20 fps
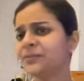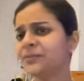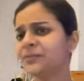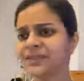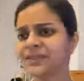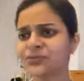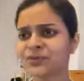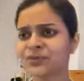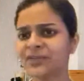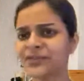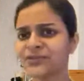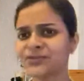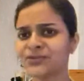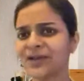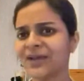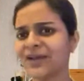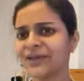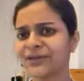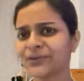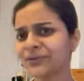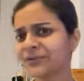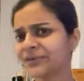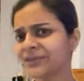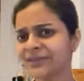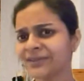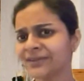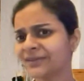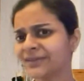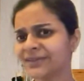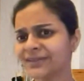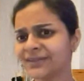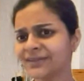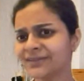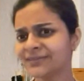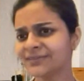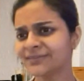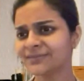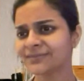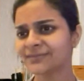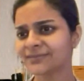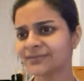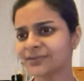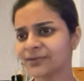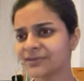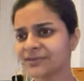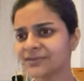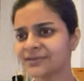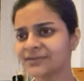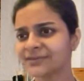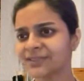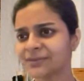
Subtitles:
else would like to add on anything? Dr.